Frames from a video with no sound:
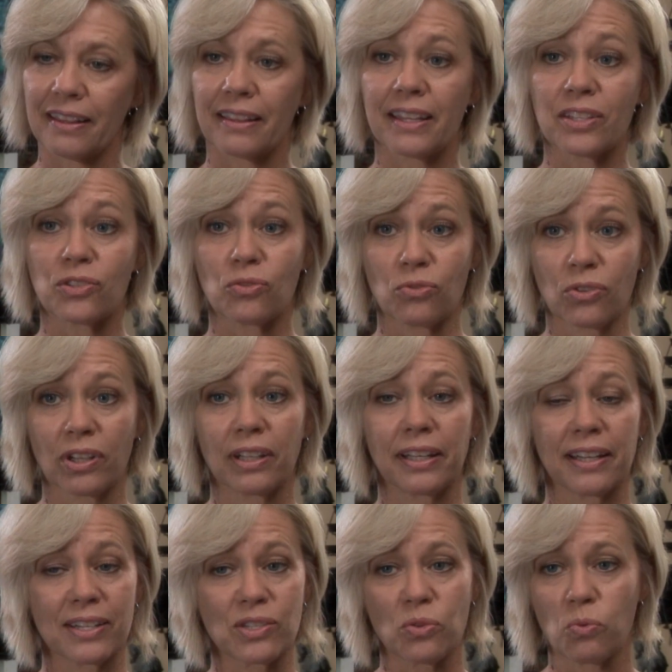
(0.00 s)
This really
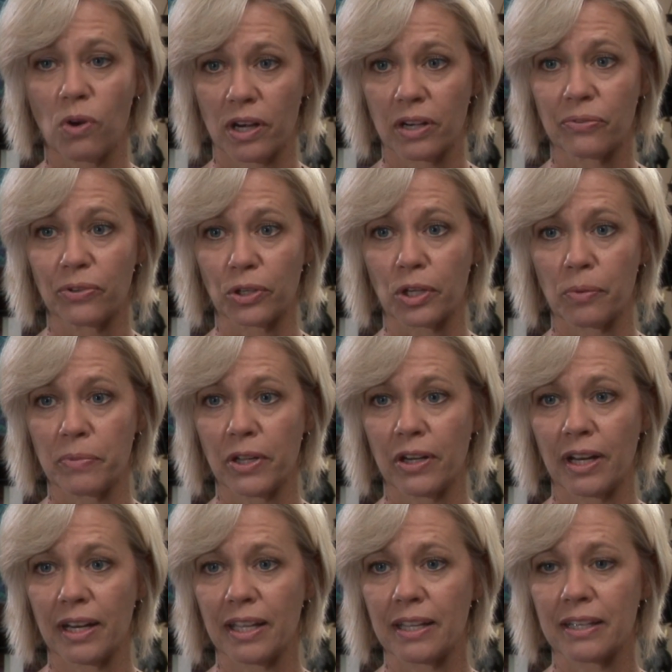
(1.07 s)
is a wonderful
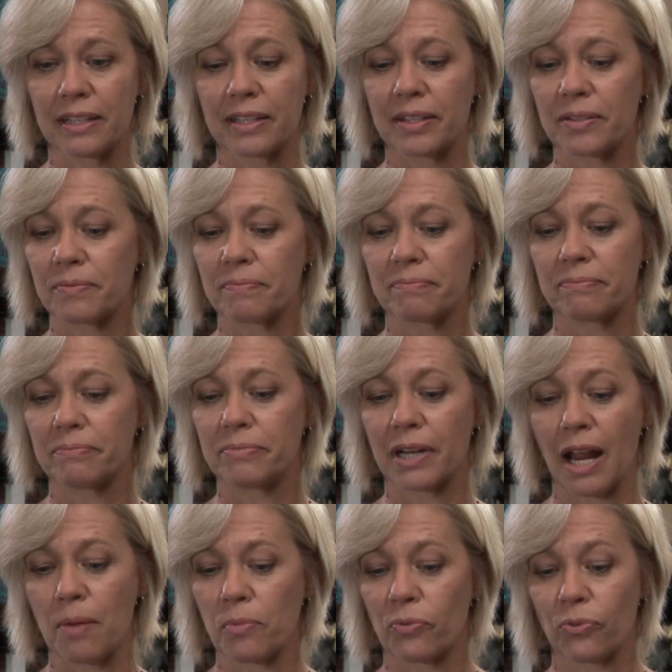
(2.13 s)
community, but
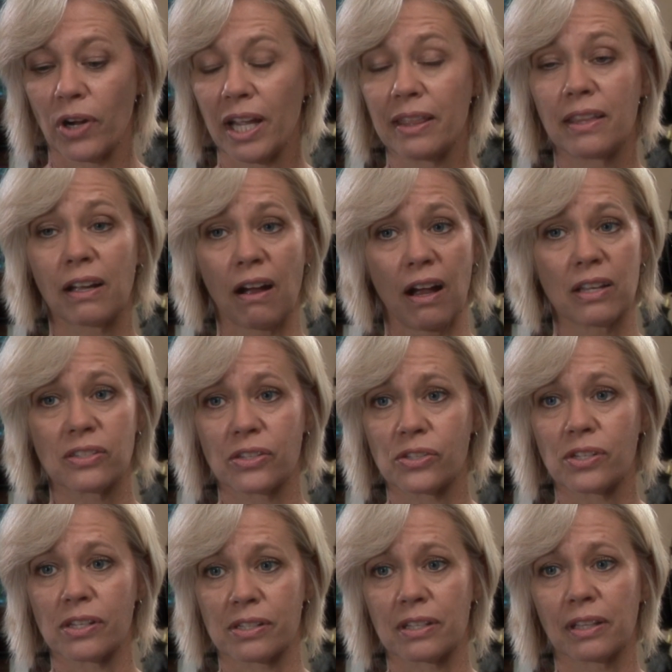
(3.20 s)
I'm afraid the cost is
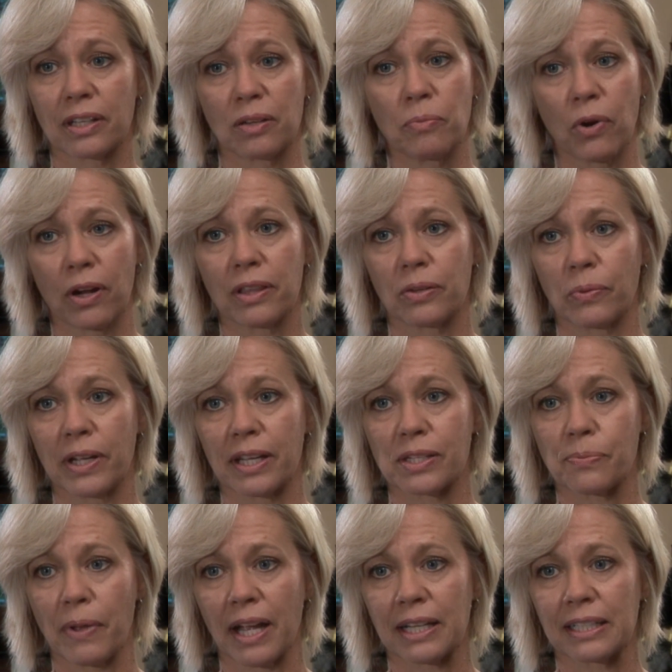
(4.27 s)
just a little more than we
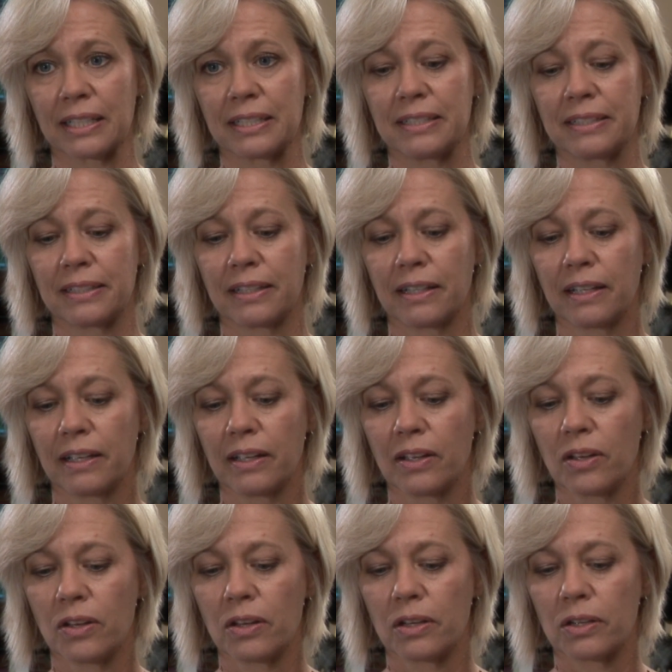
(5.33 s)
expected.
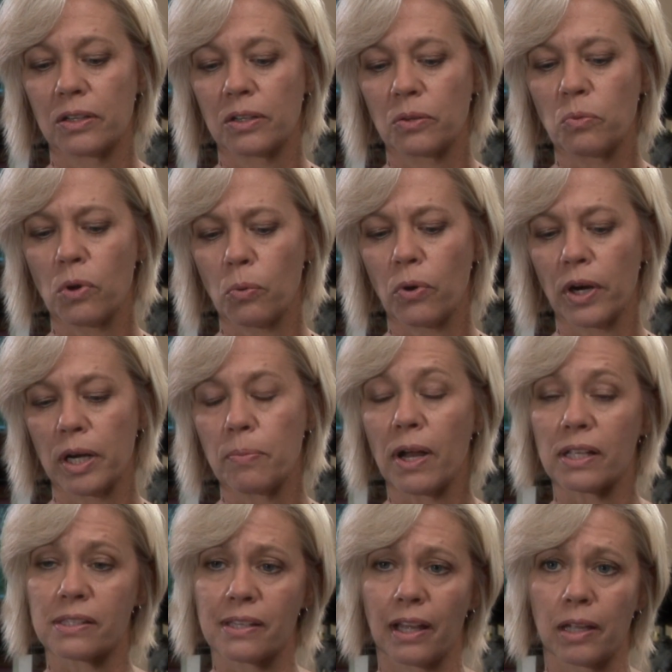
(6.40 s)
We're worried
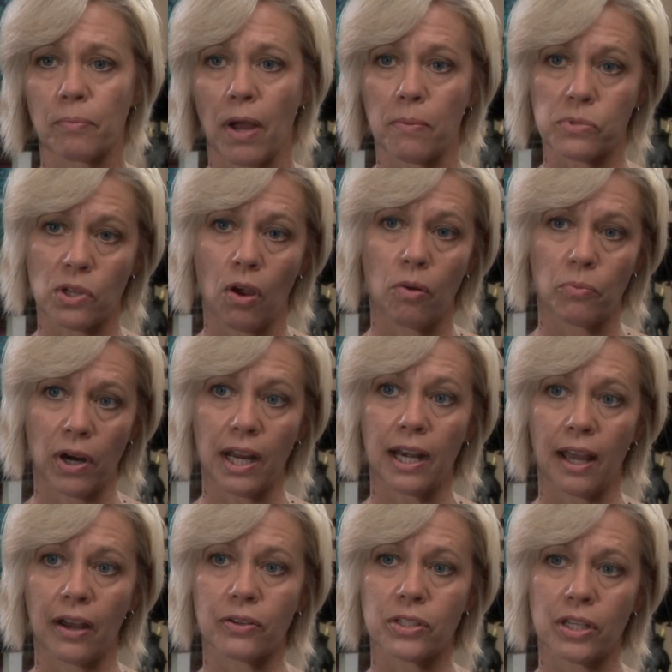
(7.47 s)
about selling Mom's home right
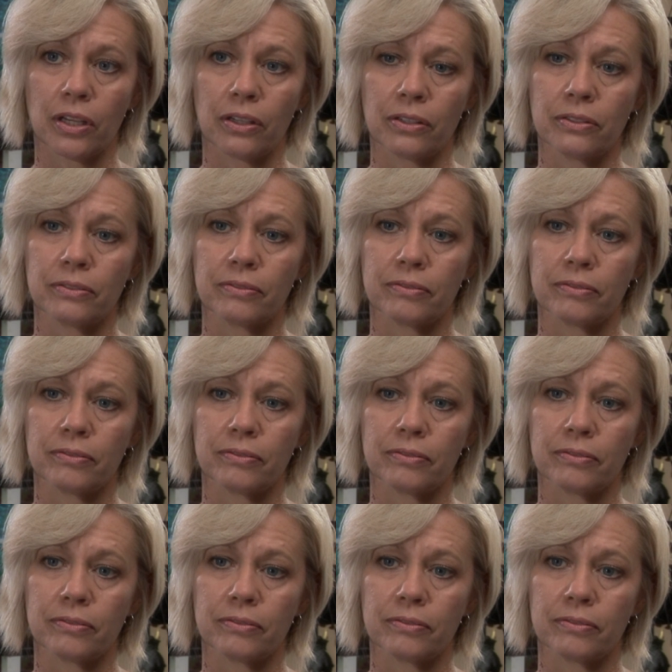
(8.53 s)
now, too.